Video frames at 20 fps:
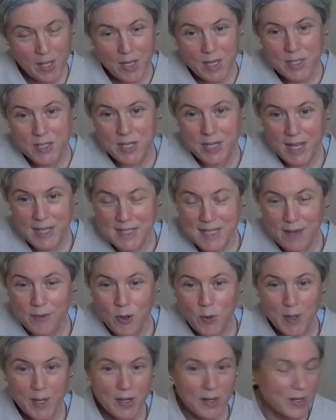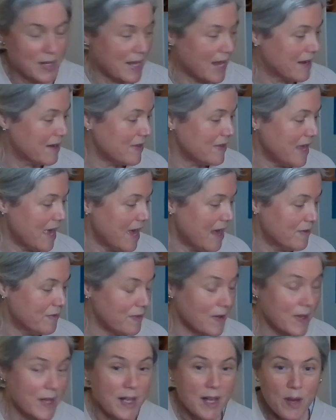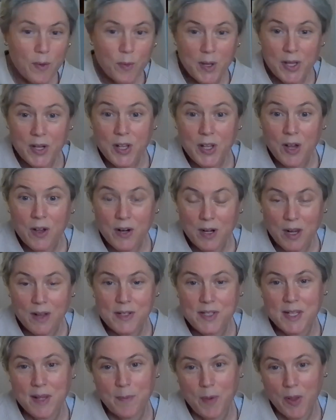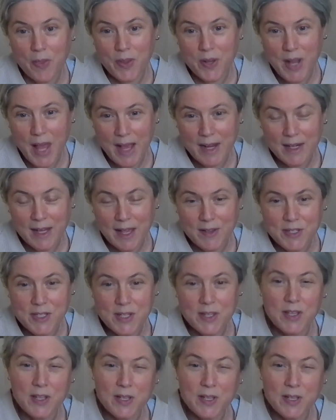So let's have a quick look again at the F. We're going to go close up on the neck now so that you